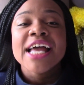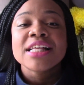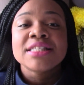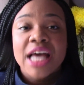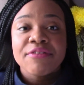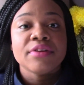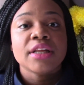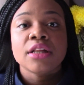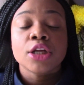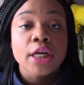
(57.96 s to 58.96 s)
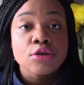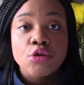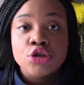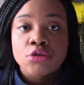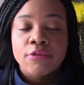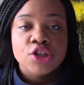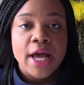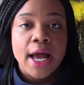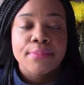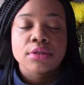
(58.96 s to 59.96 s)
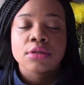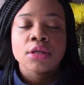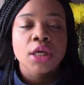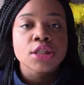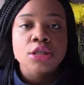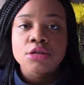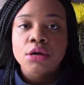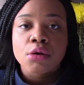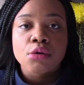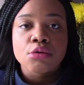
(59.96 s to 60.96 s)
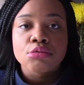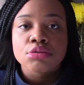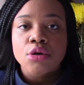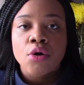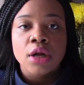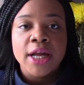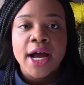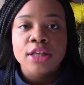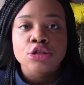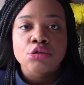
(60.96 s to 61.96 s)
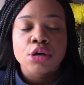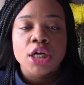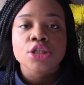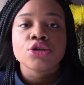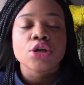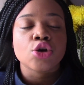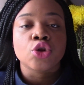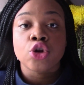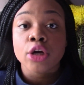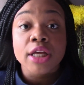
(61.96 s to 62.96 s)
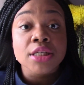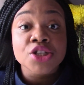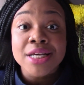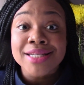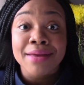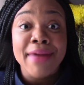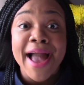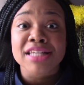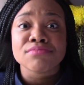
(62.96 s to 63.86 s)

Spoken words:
definitely look into those thrift shops, look into those online stores, look into TJ Maxx,